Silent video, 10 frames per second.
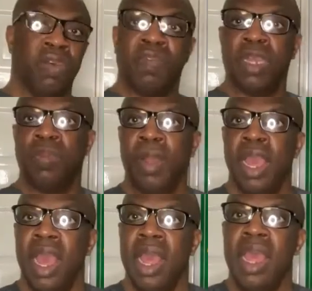of each
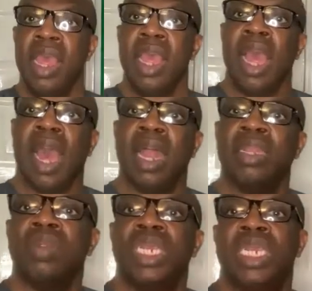player
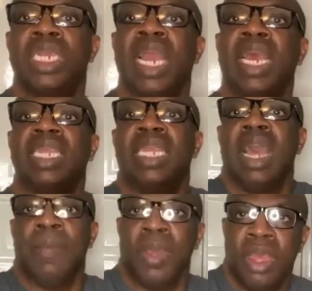and shares
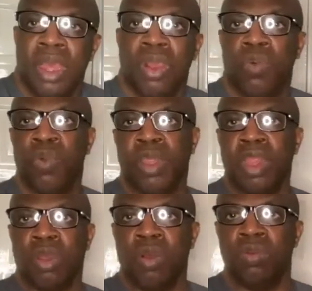them with
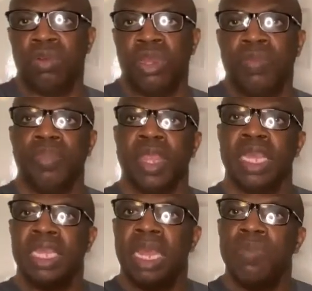the coach.
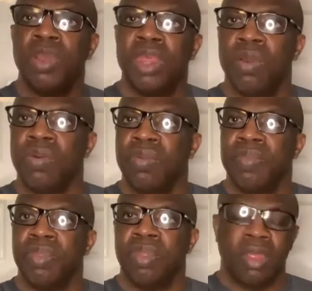Same with you.
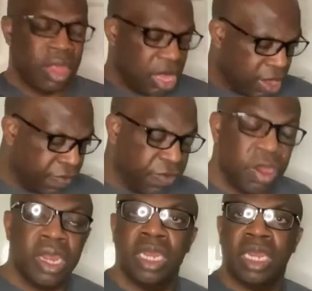If
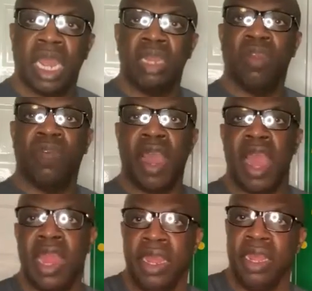you're in charge of
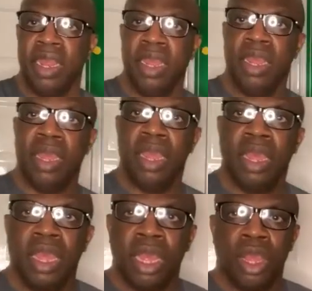hiring,
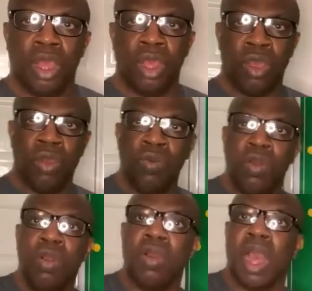you would
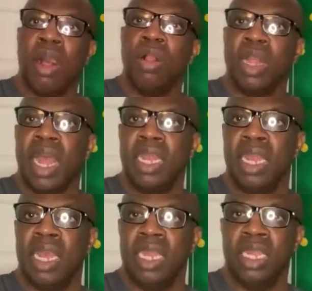look at all
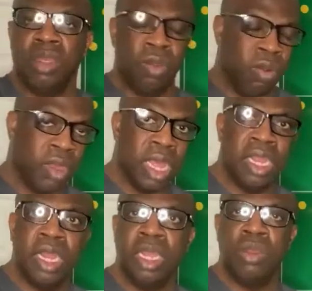candidates, you look at the
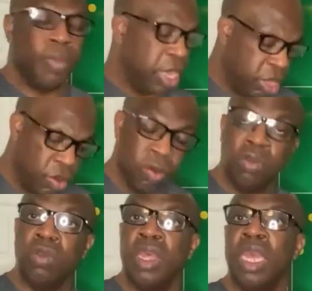resume, you
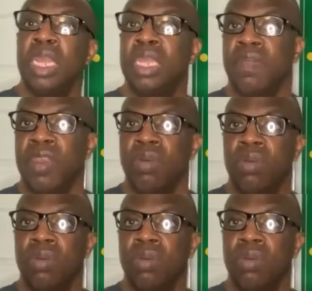do the interview,